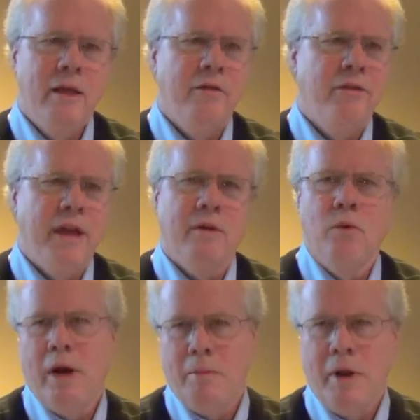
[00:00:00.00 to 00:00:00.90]
You think,
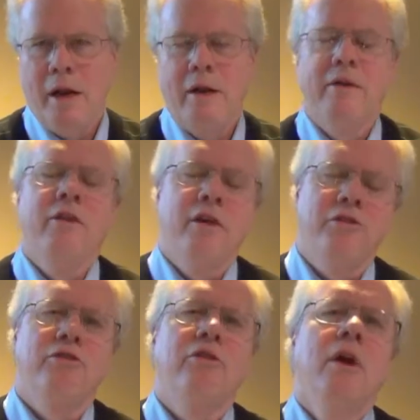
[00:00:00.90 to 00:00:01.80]
wait a minute,
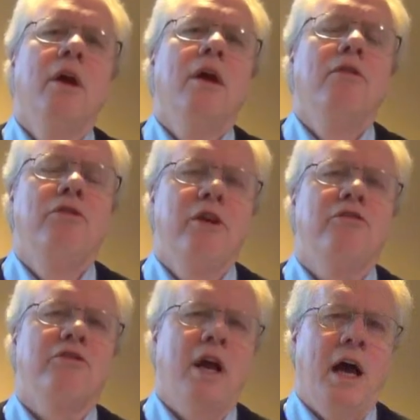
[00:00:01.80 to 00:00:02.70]
this
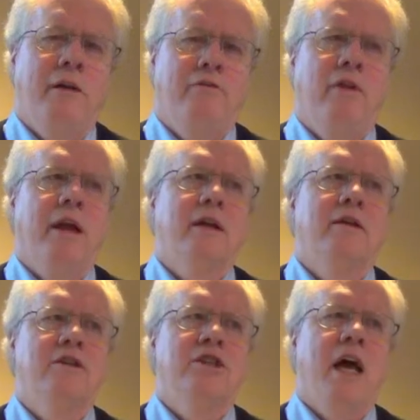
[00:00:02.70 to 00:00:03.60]
conflict
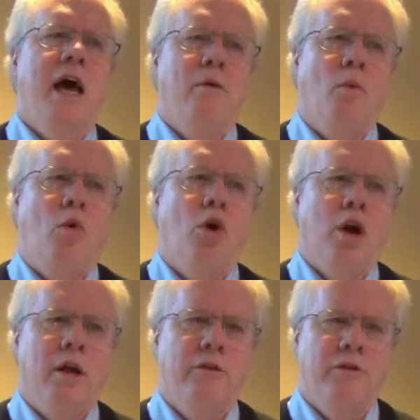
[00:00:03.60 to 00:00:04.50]
does not
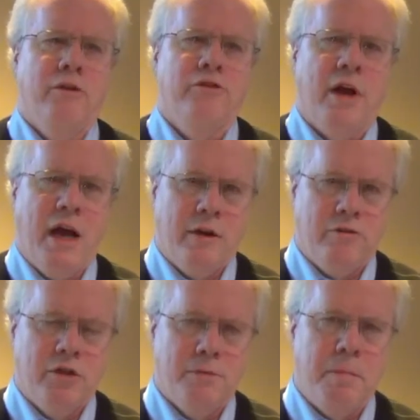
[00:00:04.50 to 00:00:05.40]
warrant this kind
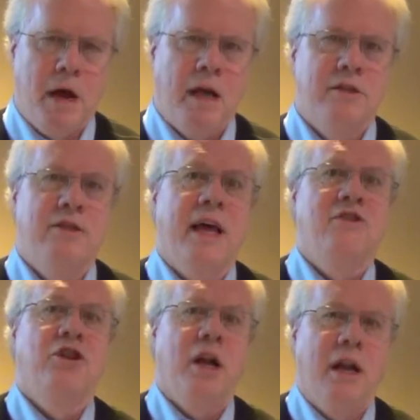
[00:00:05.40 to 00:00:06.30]
of response. That
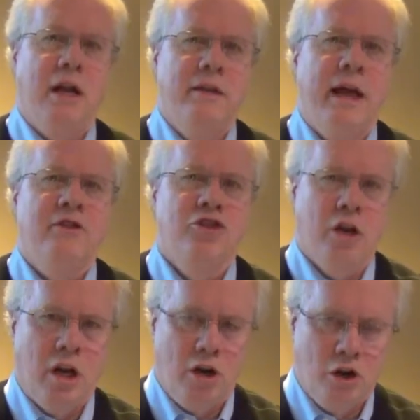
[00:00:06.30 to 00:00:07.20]
should
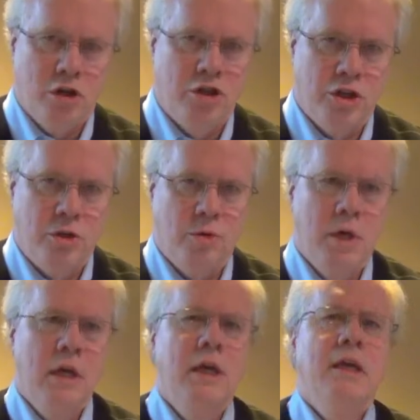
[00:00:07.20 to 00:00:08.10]
alert you.
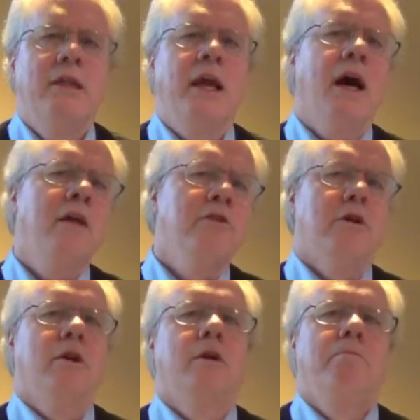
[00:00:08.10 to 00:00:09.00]
The
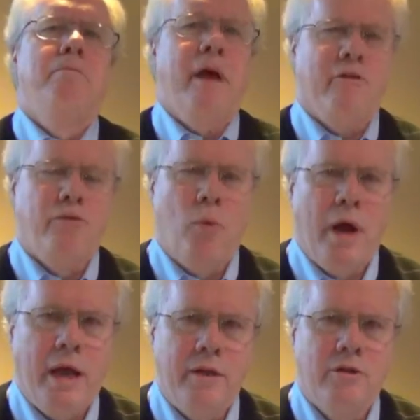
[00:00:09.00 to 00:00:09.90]
other best
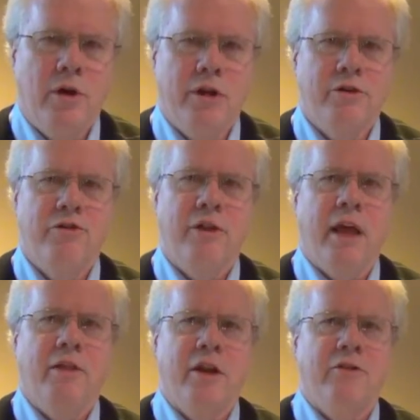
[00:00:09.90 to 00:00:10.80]
way to
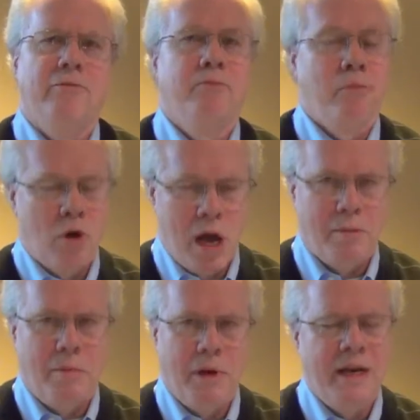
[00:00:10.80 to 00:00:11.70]
understand that it's
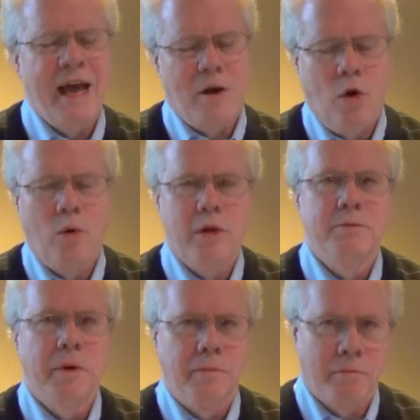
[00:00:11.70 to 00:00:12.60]
probably, not always,
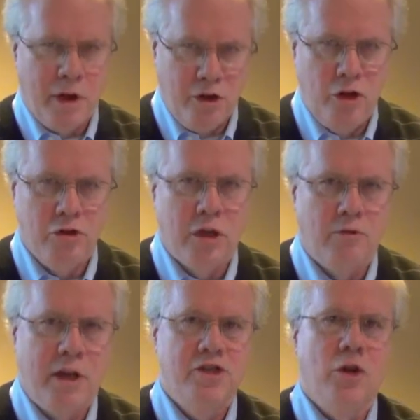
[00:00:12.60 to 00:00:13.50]
but usually
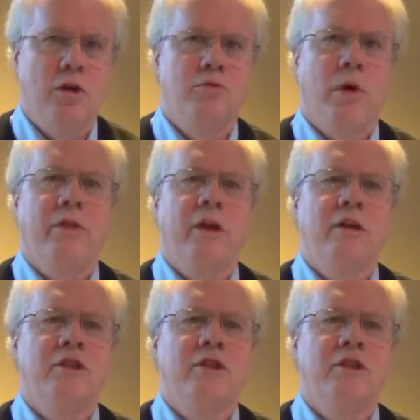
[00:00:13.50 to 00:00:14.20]
red zone is when the